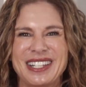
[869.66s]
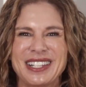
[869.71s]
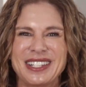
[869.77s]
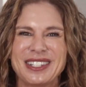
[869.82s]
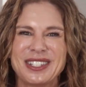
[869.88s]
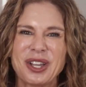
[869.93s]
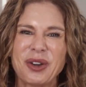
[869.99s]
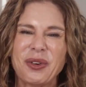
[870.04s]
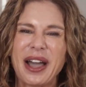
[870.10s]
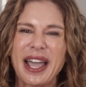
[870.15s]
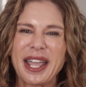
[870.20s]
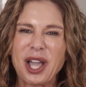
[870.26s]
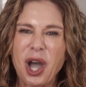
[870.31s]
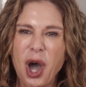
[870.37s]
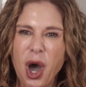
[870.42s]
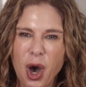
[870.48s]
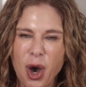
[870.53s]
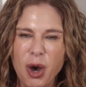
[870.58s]
So I
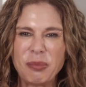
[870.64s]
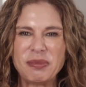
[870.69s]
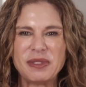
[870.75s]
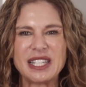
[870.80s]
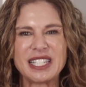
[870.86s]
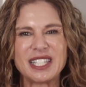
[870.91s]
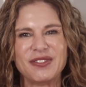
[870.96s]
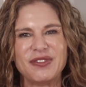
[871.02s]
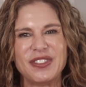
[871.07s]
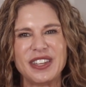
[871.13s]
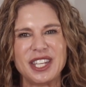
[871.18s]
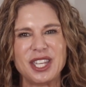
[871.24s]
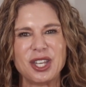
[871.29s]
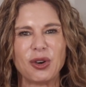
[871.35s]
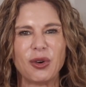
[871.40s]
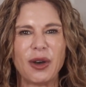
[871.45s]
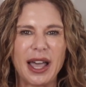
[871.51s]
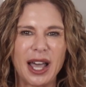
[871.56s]
hope this
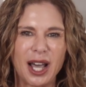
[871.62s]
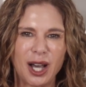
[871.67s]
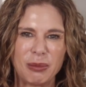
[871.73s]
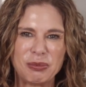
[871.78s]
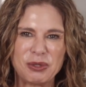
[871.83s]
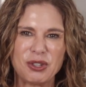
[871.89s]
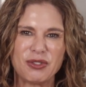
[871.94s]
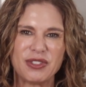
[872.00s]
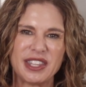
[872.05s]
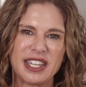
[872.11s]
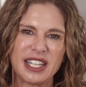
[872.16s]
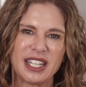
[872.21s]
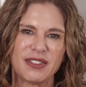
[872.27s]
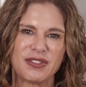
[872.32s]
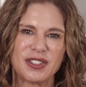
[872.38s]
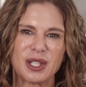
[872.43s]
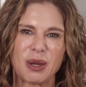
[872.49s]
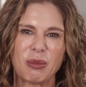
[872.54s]
video helped you think
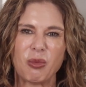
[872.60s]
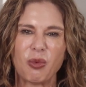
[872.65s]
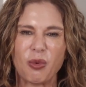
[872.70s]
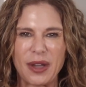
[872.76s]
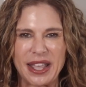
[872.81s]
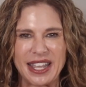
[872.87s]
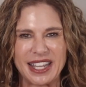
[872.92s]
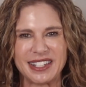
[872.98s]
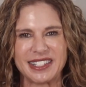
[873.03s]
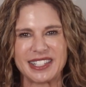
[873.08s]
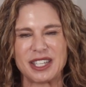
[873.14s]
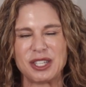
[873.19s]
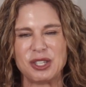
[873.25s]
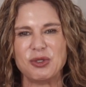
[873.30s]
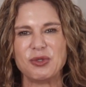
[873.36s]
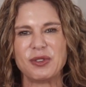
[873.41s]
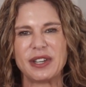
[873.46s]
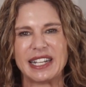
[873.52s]
of some ways that
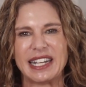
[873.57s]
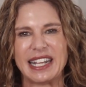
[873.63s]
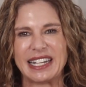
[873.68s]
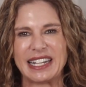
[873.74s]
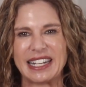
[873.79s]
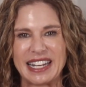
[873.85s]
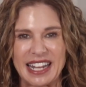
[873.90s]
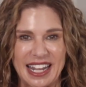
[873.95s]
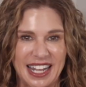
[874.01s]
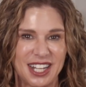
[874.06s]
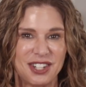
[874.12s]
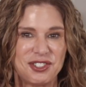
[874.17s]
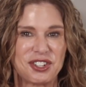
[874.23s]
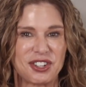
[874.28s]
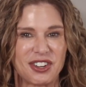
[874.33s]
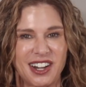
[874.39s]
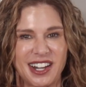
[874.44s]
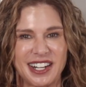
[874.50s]
you can engage
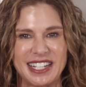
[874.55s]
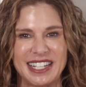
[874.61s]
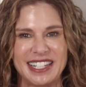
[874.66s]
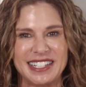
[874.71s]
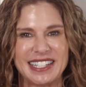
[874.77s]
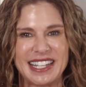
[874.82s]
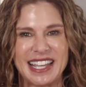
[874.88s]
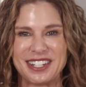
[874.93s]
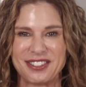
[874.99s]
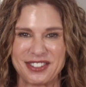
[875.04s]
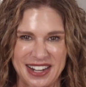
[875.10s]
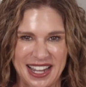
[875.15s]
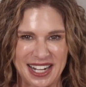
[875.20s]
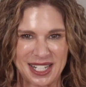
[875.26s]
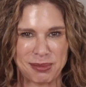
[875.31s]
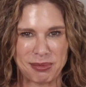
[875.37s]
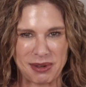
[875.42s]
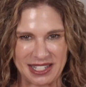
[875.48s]
your audience in your
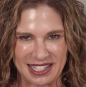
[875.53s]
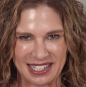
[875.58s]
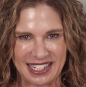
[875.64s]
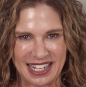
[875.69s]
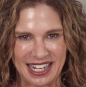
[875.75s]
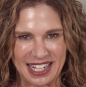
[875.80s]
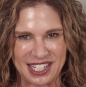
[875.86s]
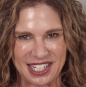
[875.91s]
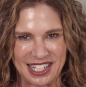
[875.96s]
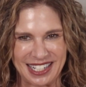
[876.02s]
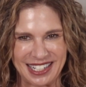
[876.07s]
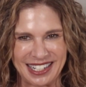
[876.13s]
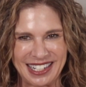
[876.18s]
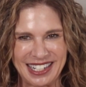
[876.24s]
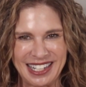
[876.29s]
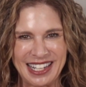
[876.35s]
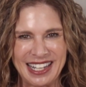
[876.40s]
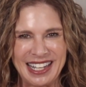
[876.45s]
next presentation.
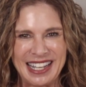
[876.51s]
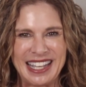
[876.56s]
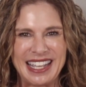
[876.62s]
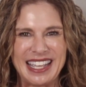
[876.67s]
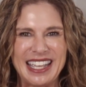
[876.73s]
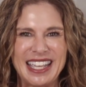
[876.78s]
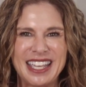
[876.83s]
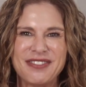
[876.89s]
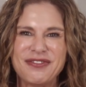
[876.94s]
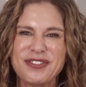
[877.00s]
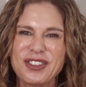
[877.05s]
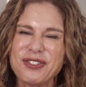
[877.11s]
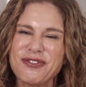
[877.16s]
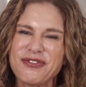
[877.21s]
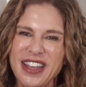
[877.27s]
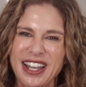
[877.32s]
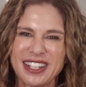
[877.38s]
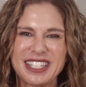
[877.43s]
If you
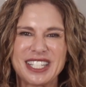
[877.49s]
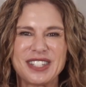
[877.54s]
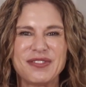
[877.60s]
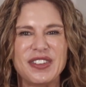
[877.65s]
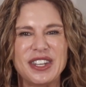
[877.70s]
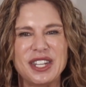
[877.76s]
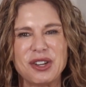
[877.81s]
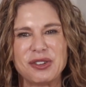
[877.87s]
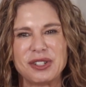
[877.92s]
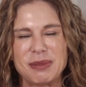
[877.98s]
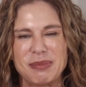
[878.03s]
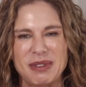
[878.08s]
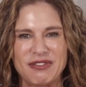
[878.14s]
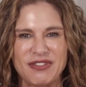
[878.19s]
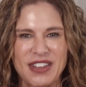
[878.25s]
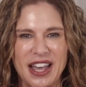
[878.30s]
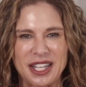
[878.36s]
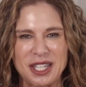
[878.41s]
found this video to
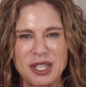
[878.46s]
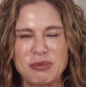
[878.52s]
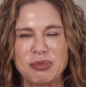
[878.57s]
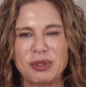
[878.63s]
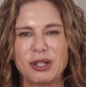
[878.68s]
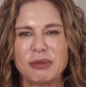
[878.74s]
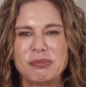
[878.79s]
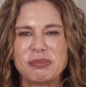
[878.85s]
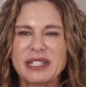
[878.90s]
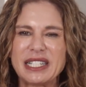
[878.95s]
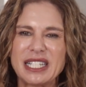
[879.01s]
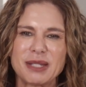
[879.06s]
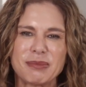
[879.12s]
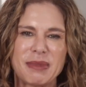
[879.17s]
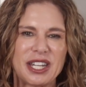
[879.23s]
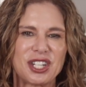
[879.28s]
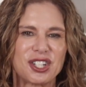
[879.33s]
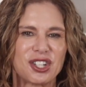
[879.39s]
be valuable,
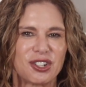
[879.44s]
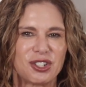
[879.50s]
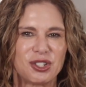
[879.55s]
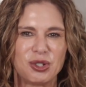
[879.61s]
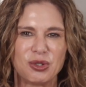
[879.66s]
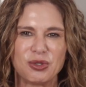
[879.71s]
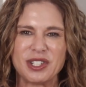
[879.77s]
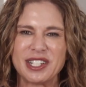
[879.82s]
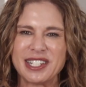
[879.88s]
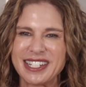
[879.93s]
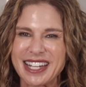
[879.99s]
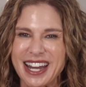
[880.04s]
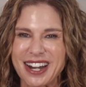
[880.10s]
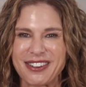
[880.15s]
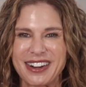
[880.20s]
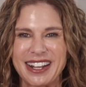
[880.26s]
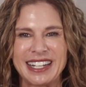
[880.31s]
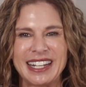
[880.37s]
please make sure to
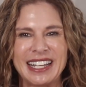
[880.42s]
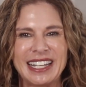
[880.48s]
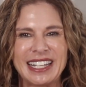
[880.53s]
share it,